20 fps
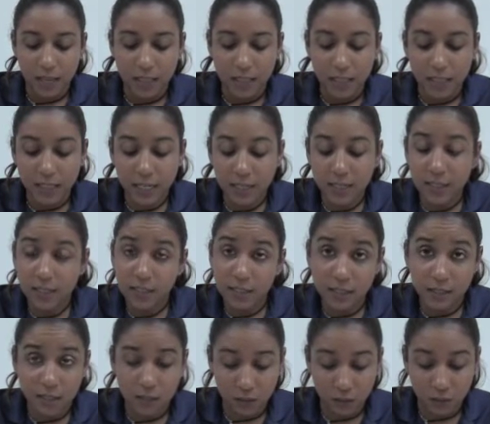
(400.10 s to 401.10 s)
The sentence
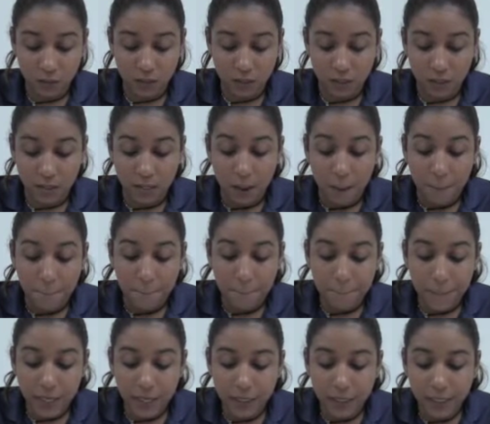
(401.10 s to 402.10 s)
it's used in is
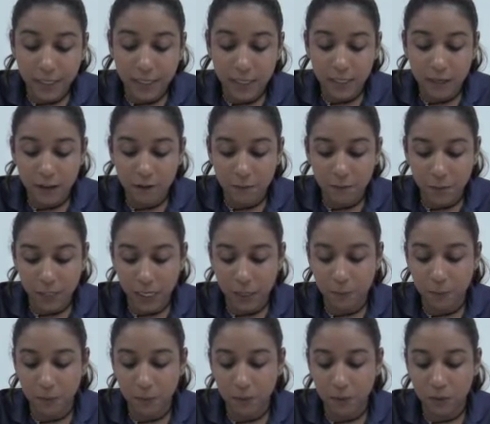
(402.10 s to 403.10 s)
millions of
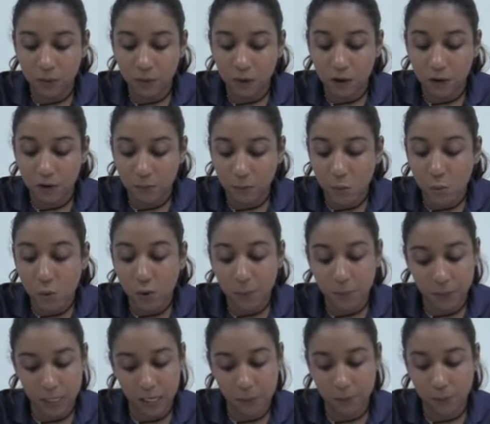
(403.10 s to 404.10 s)
poor
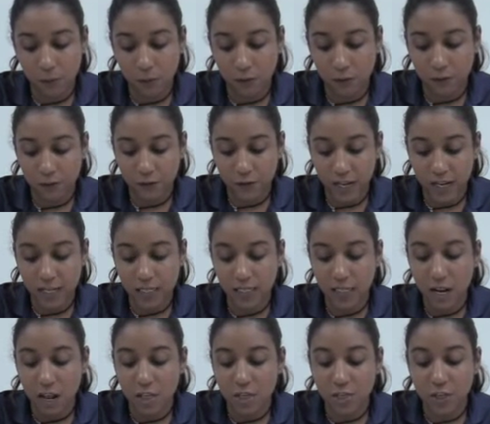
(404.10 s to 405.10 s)
people
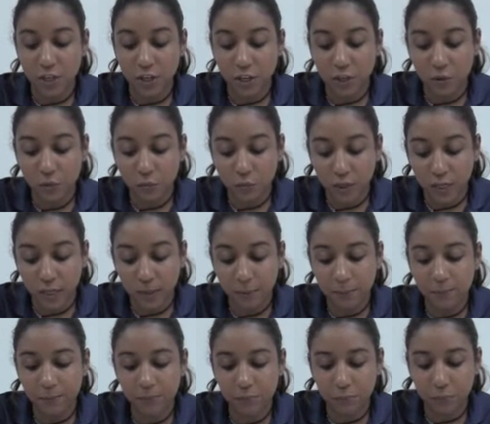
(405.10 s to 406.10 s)
face the
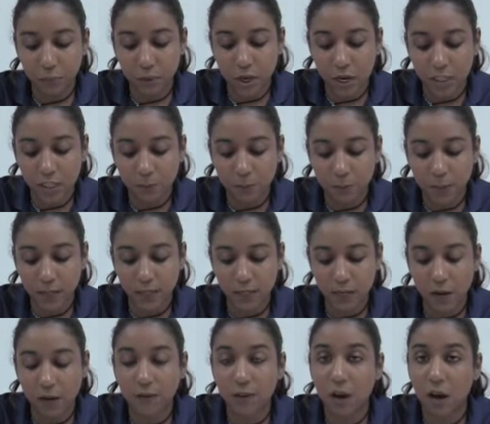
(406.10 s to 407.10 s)
grim prospect
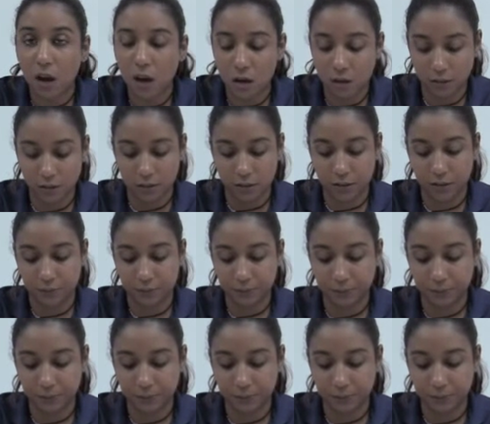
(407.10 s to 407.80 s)
of hunger.